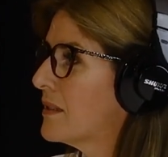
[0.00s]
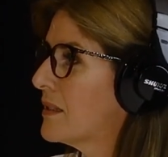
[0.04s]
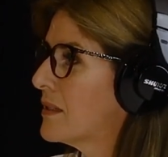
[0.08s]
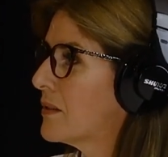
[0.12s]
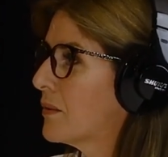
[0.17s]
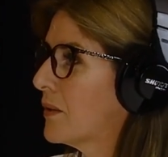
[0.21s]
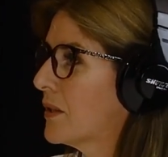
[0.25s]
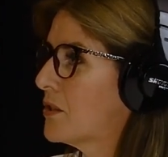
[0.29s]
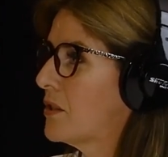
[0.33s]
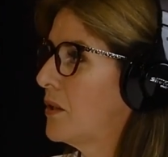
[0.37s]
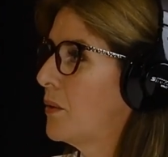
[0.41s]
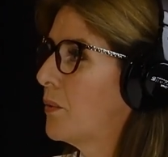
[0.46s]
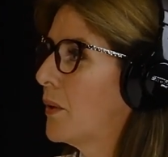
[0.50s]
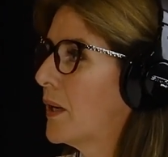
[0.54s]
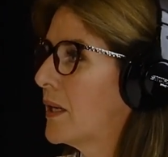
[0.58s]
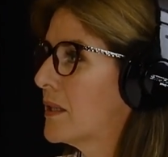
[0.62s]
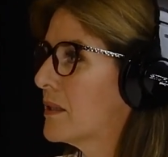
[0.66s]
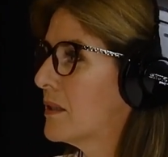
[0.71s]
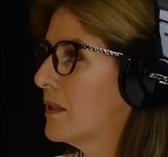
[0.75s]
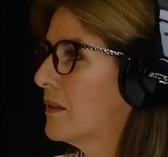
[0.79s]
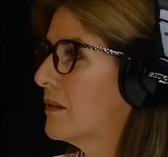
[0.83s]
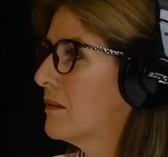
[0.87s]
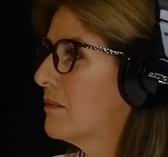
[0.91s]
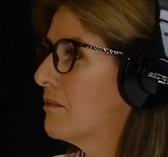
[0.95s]
So I actually
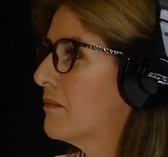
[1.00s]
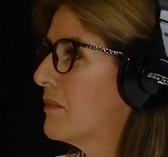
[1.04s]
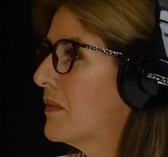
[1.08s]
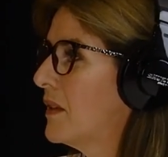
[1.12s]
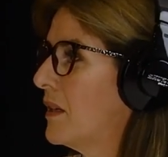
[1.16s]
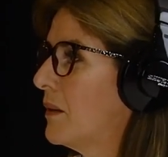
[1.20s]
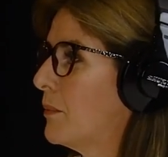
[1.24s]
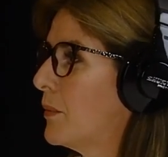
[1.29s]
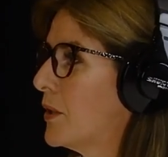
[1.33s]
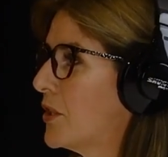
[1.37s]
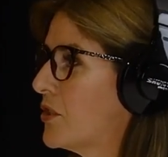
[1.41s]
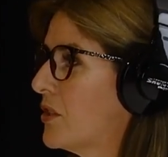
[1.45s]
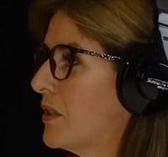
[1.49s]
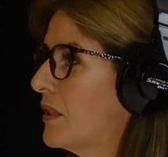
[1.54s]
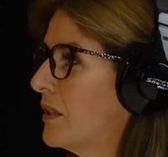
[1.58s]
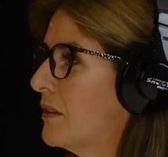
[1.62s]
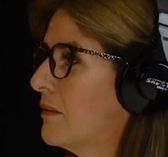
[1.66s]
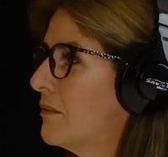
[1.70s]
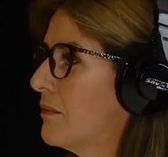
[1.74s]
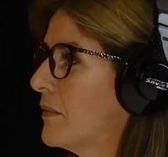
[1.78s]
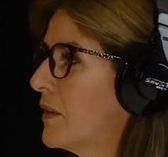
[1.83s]
worked on the emerging